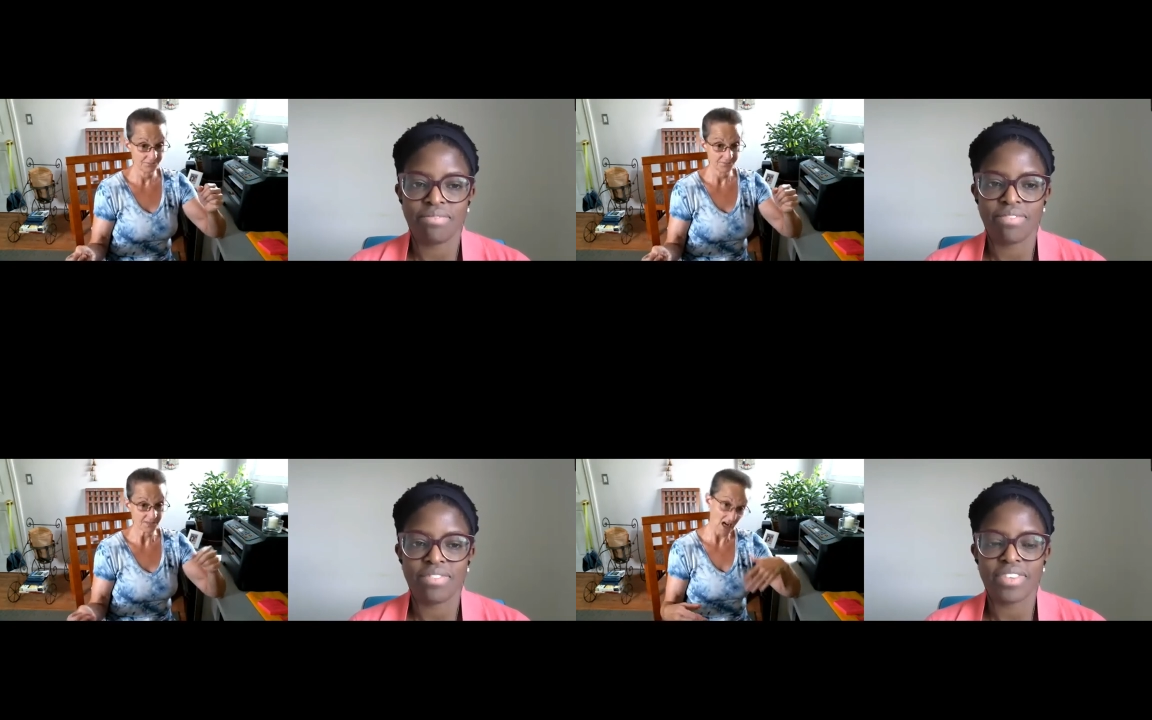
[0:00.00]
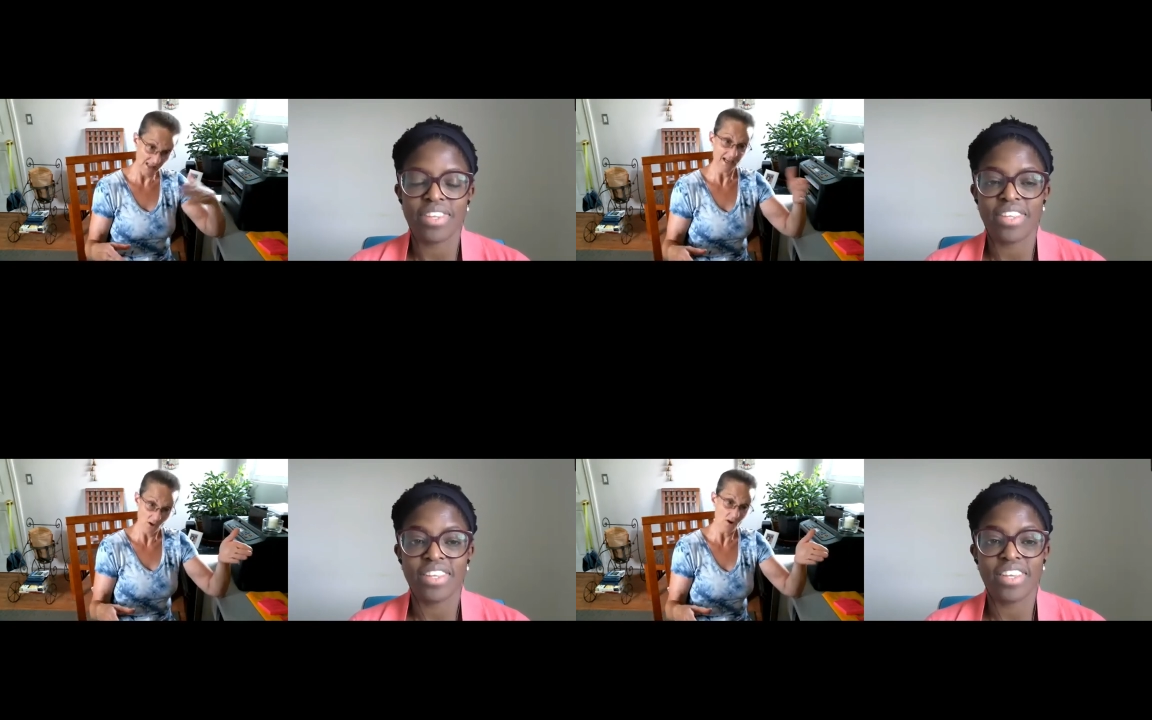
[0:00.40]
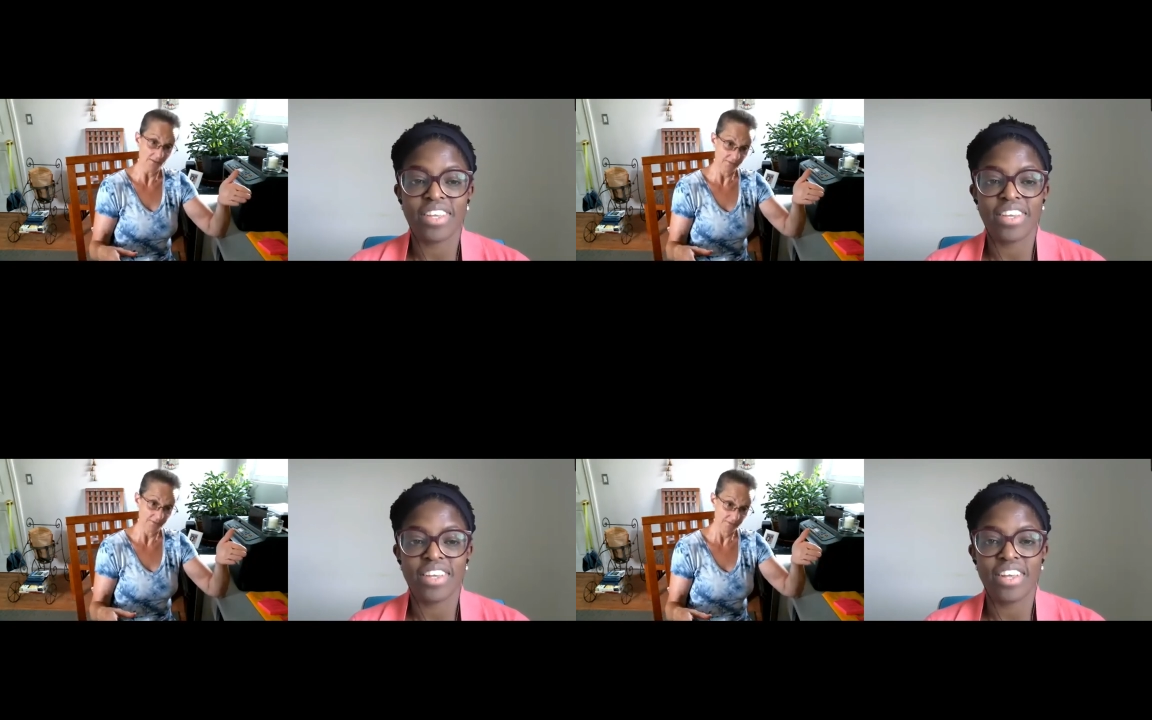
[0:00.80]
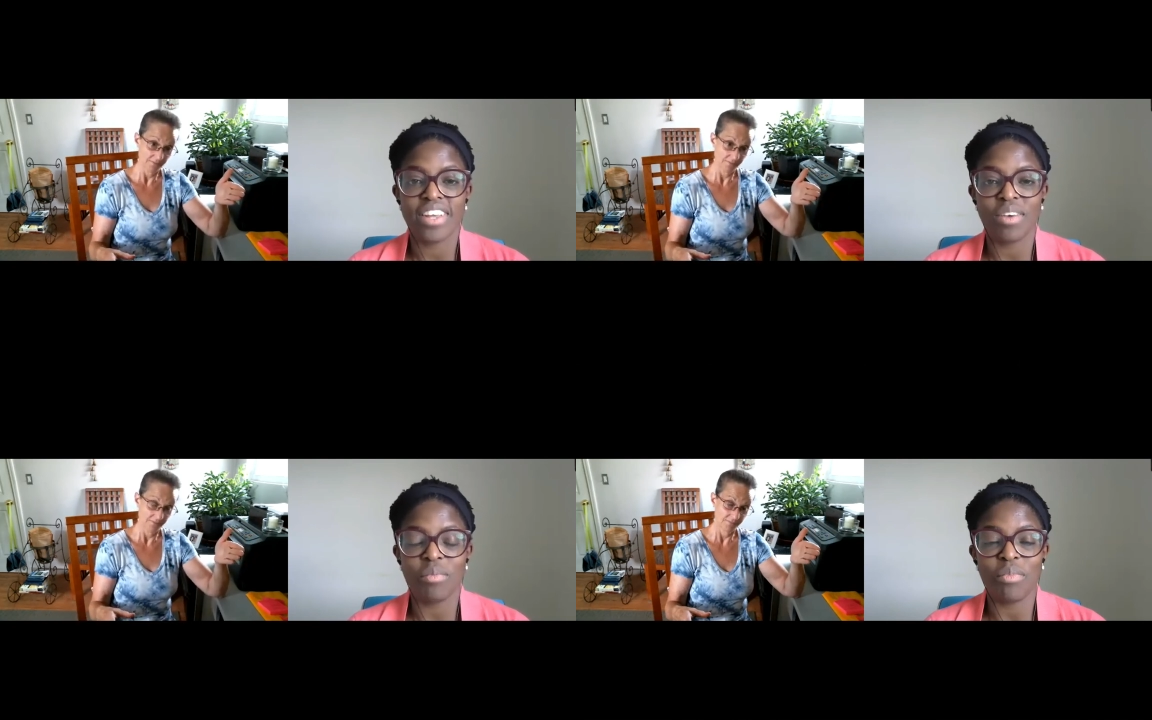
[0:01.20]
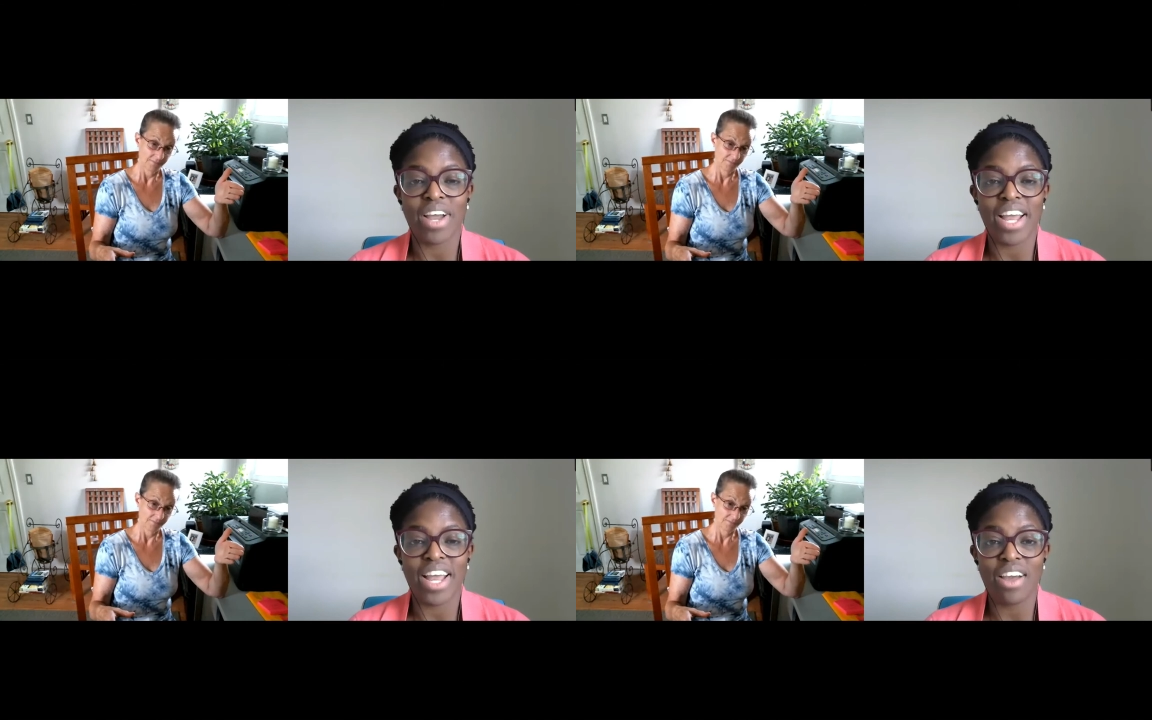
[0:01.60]
Speaker 1: I got laid off.
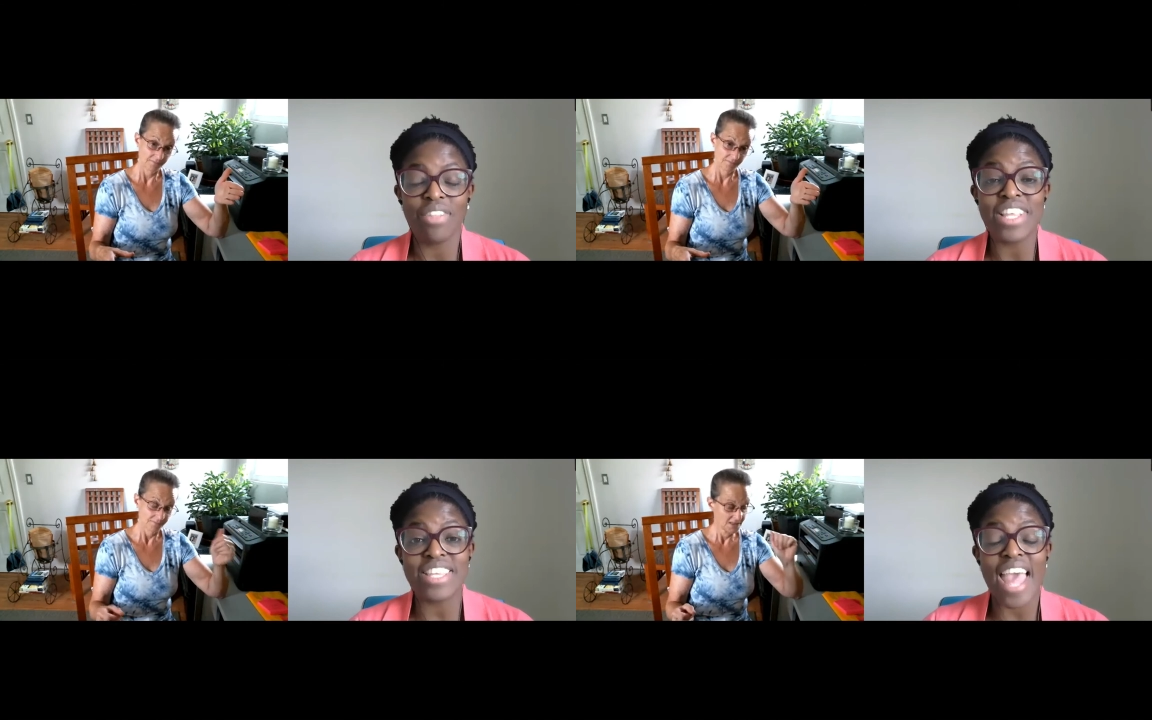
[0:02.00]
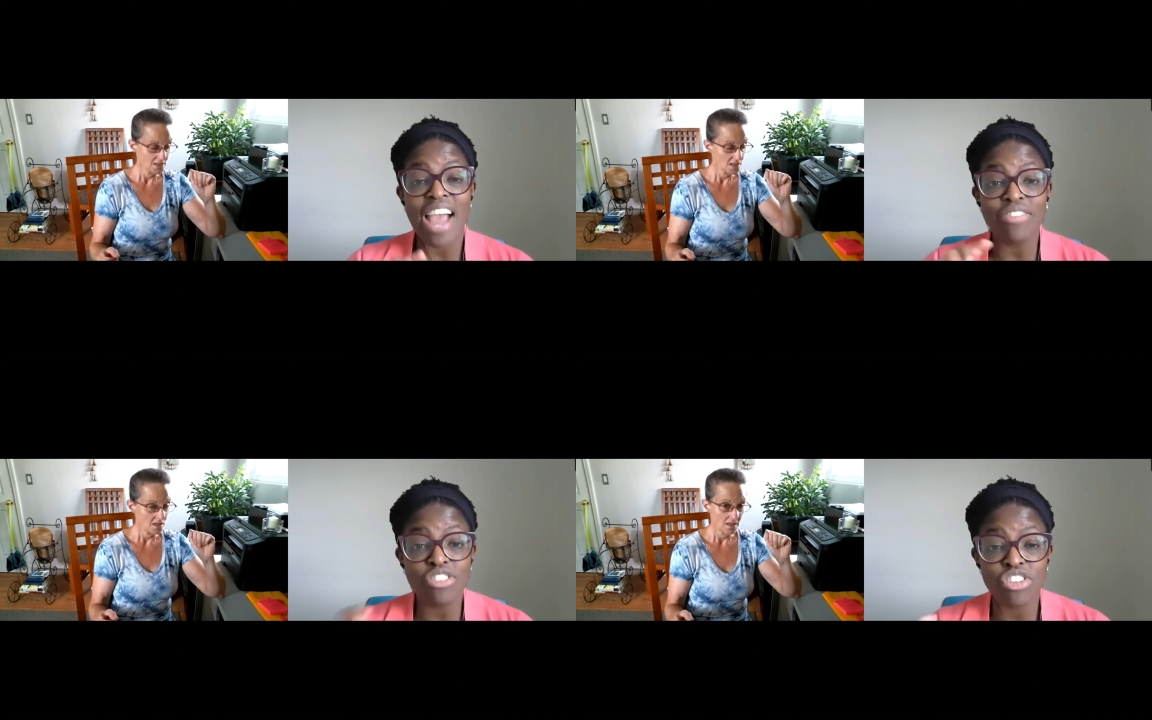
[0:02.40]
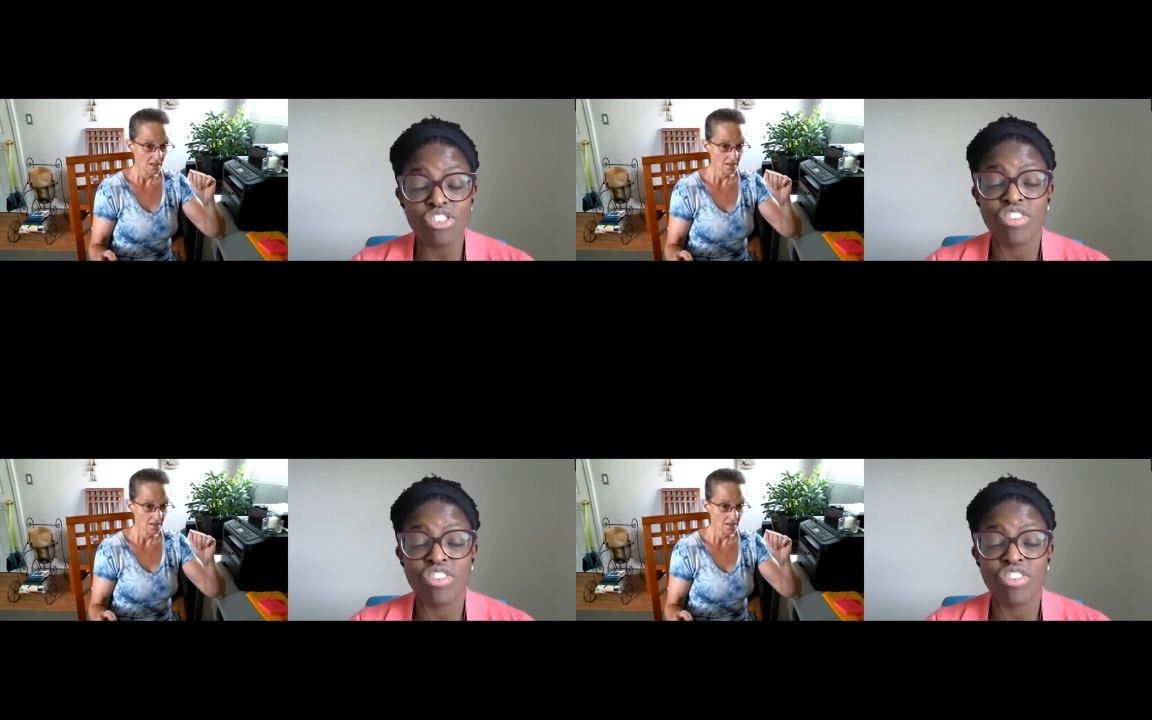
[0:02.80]
Wow. And this is after the